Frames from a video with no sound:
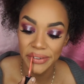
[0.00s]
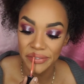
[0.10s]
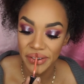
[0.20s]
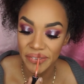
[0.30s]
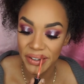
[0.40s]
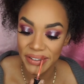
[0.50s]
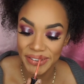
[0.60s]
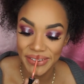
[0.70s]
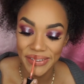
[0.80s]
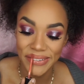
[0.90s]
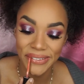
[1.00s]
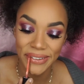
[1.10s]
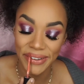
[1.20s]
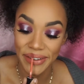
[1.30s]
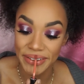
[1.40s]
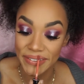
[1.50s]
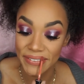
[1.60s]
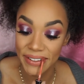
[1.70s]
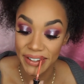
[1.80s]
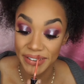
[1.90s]
Maybe it's just like a
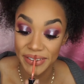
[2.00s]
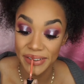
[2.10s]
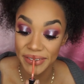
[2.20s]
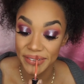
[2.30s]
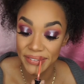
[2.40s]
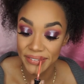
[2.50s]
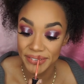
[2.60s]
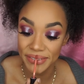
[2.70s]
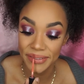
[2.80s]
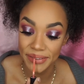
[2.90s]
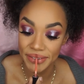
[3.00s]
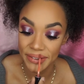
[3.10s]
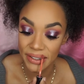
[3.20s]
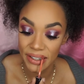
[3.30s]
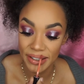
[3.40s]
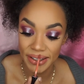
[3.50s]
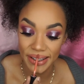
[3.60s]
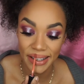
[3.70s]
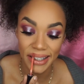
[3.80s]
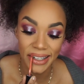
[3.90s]
satiny gloss.
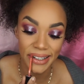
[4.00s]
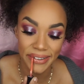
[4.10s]
I